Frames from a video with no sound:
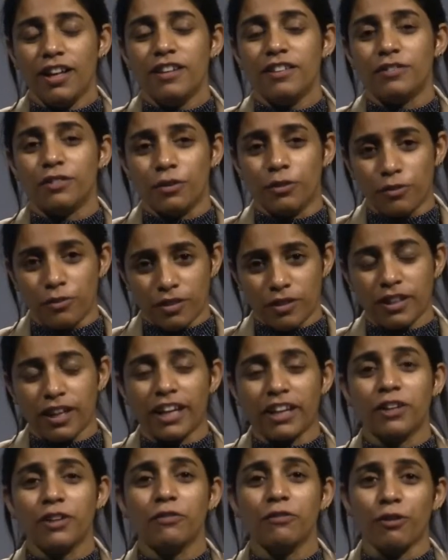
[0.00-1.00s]
So
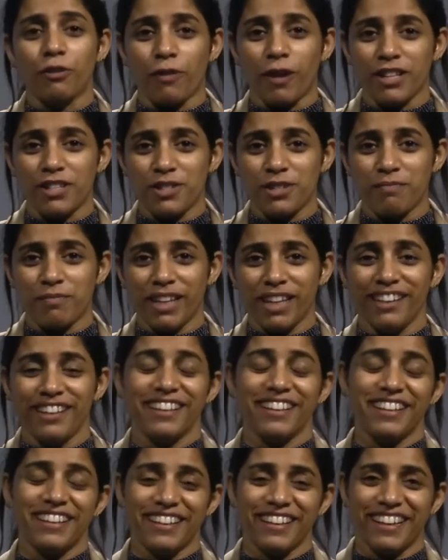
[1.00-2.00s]
thank you for watching me
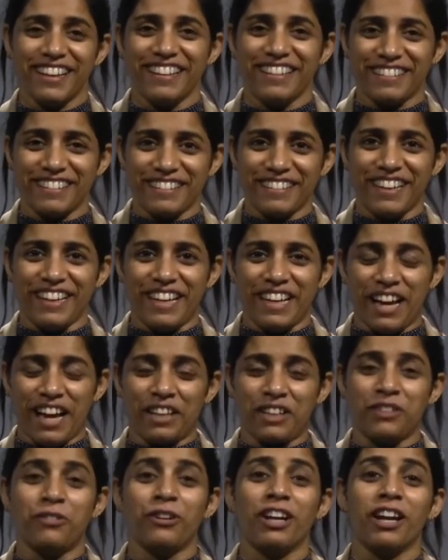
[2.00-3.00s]

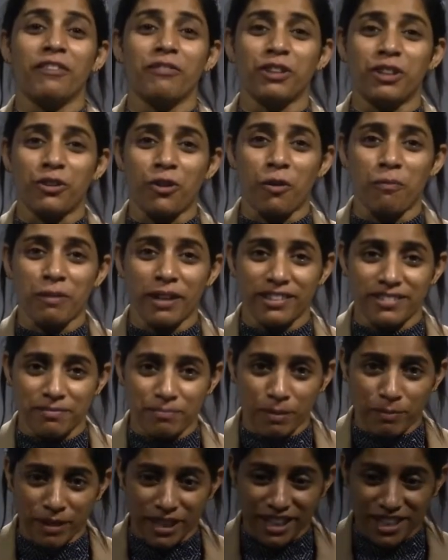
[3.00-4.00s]
and good luck with your open access
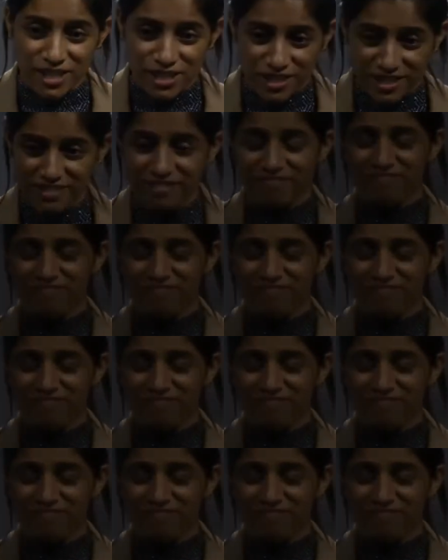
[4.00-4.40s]
publication.